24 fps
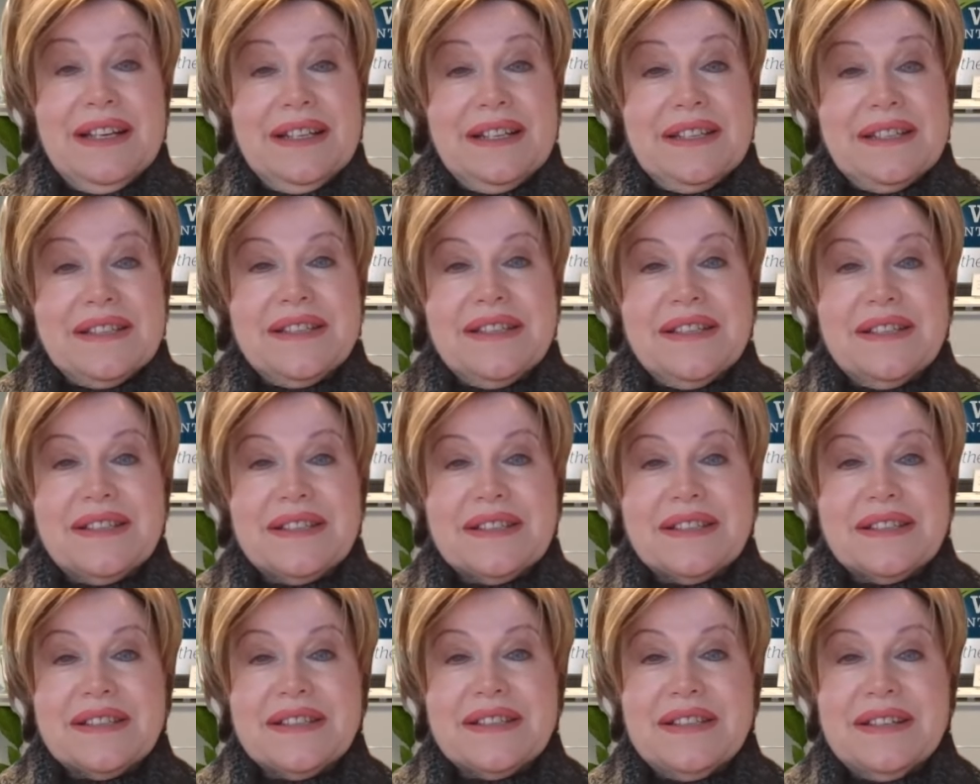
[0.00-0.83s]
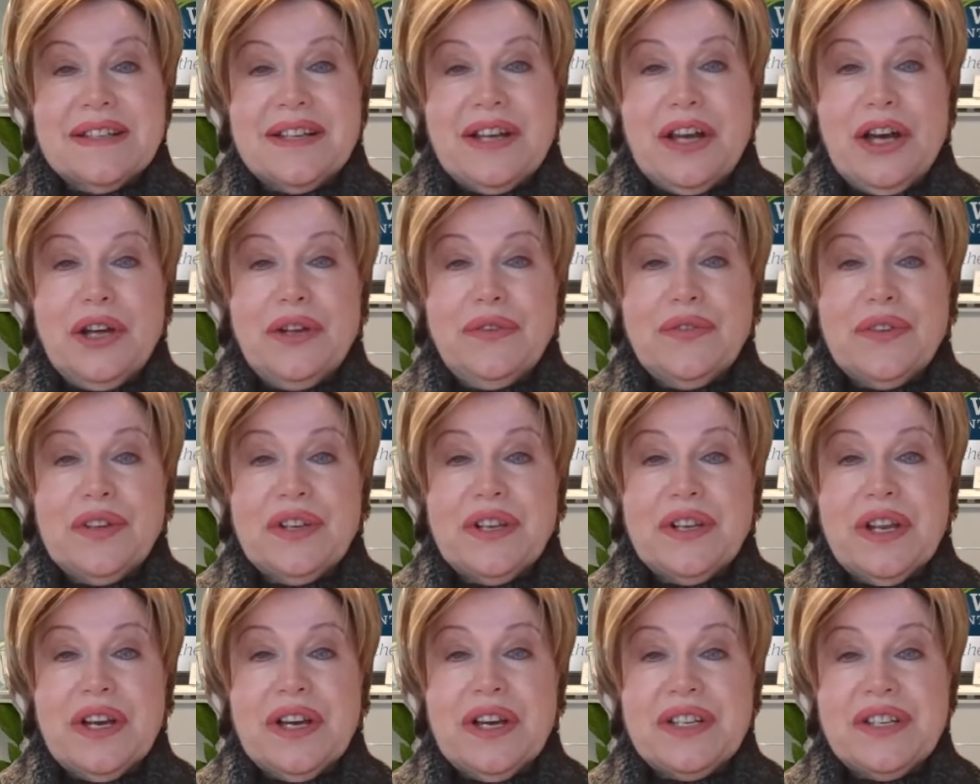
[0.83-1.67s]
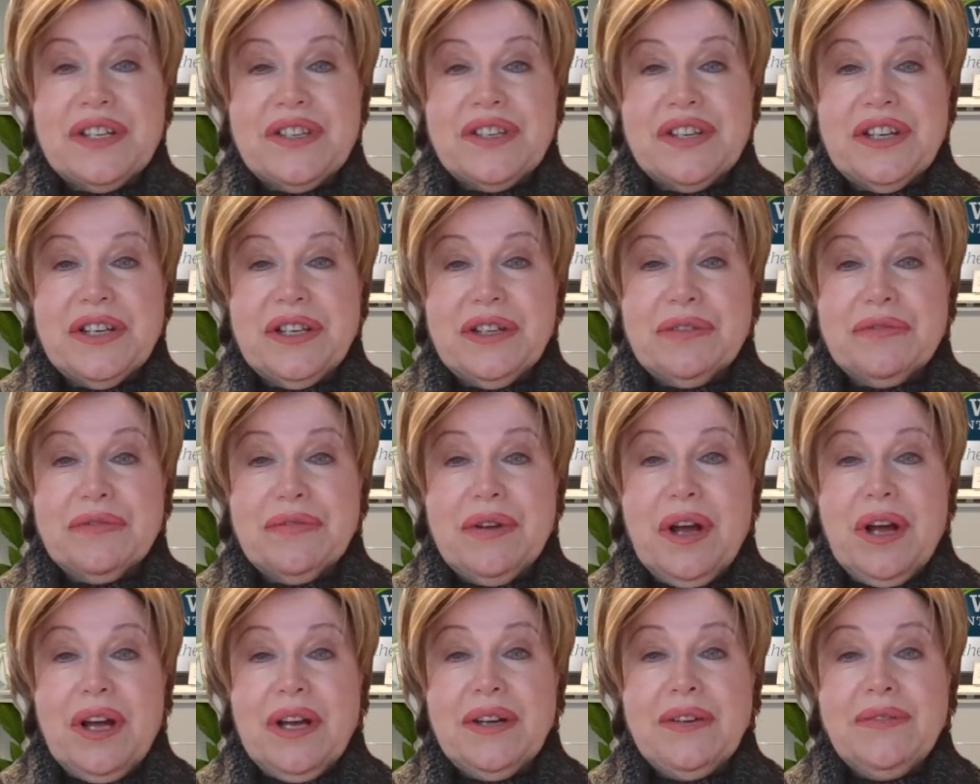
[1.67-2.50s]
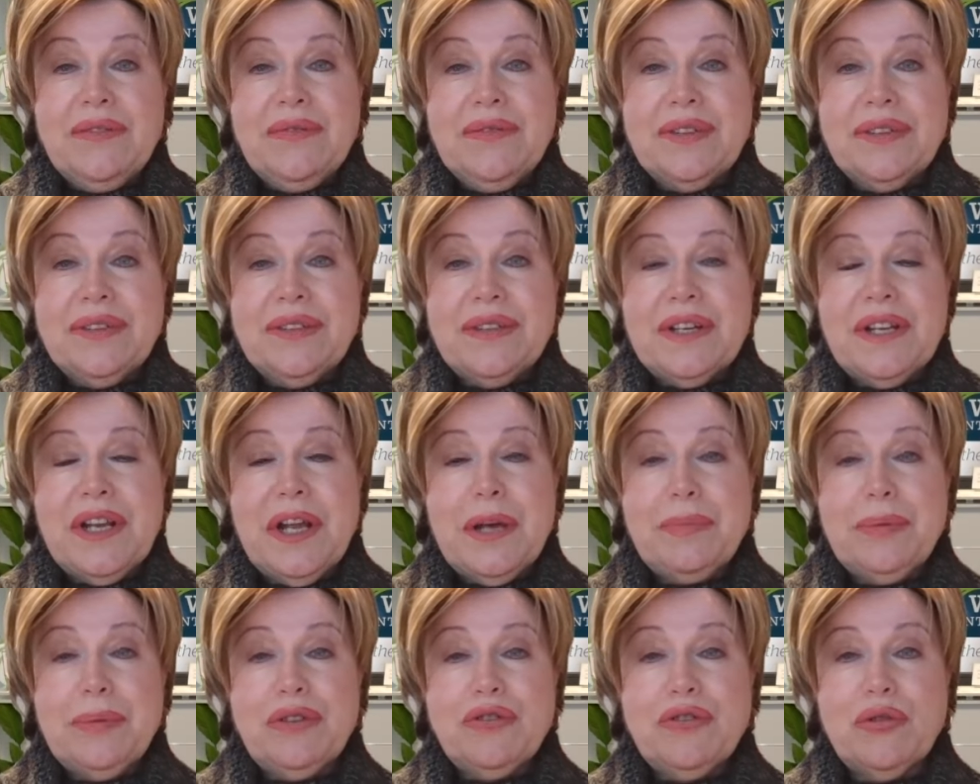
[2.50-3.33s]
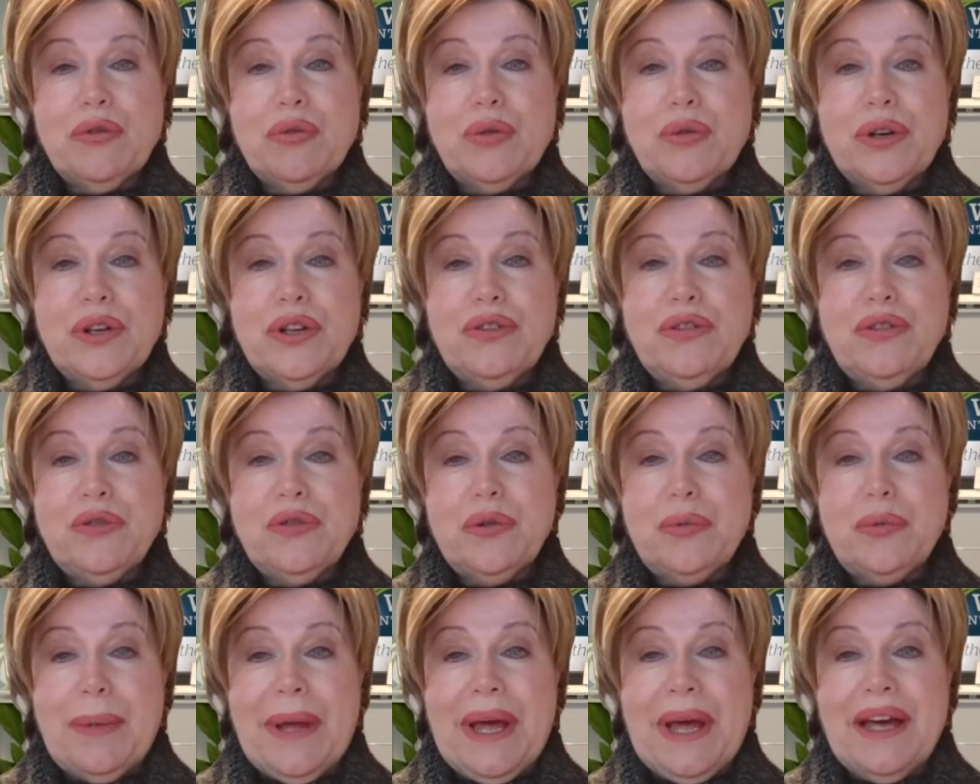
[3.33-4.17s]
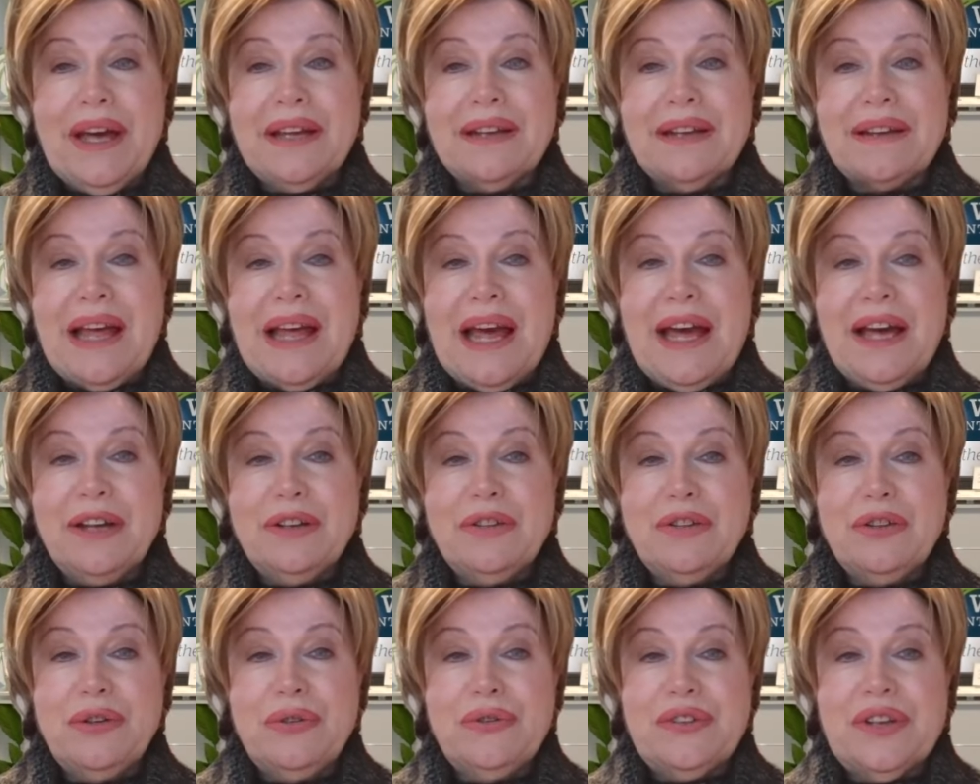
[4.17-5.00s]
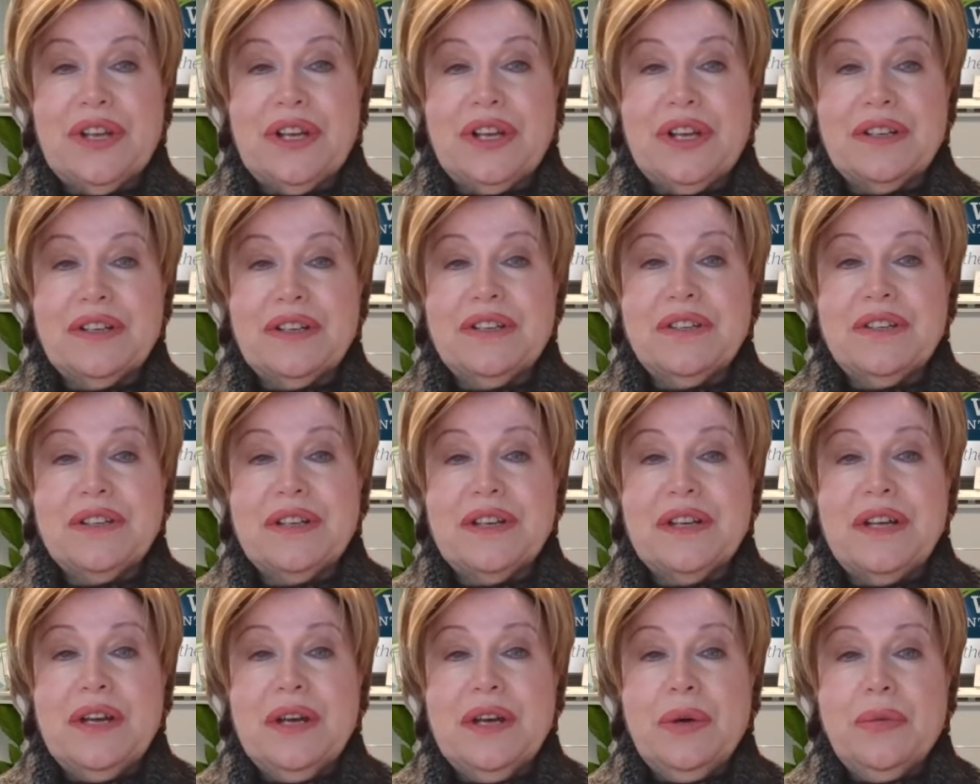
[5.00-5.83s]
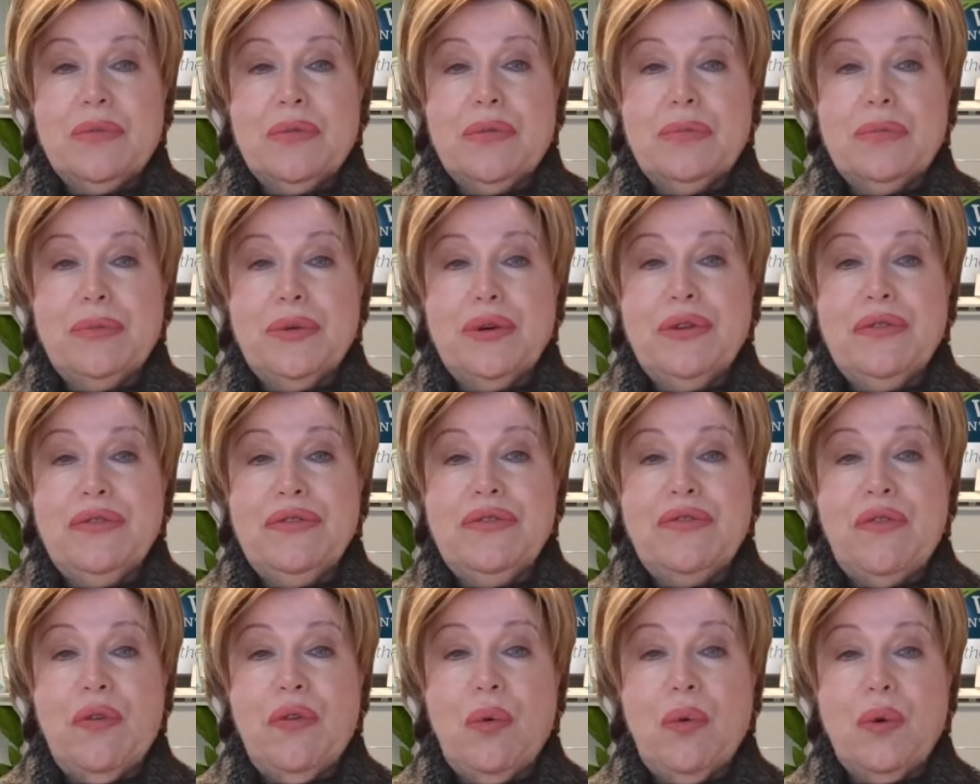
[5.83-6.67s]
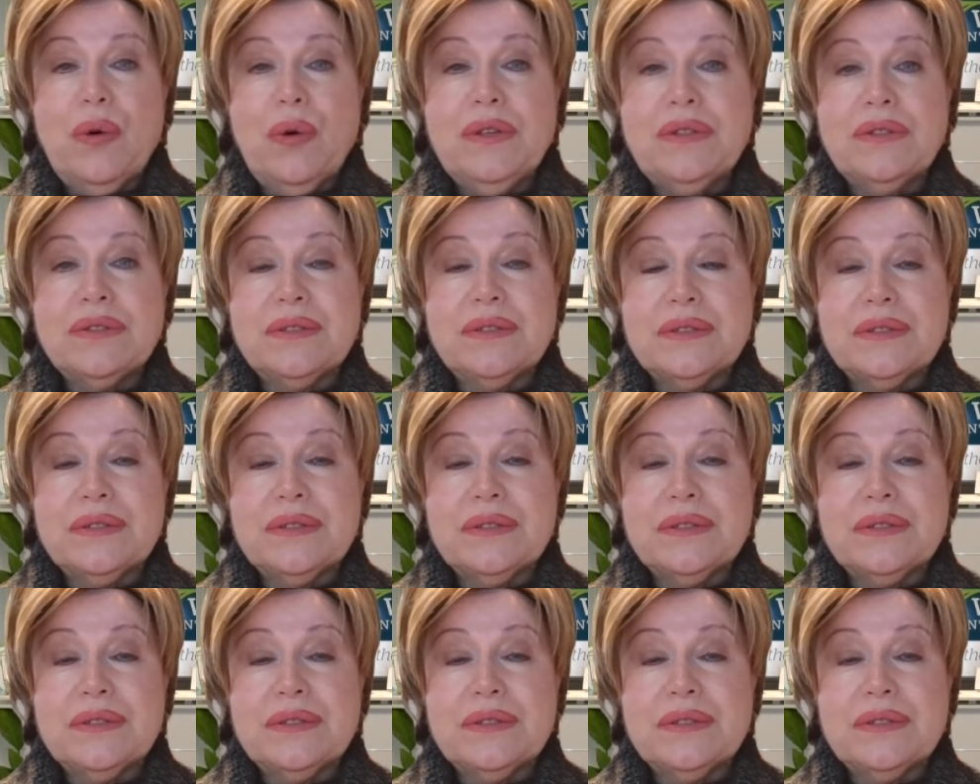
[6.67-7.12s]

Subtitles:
since COVID-19 arrived, and I've been talking to you about how New Zealand will move forward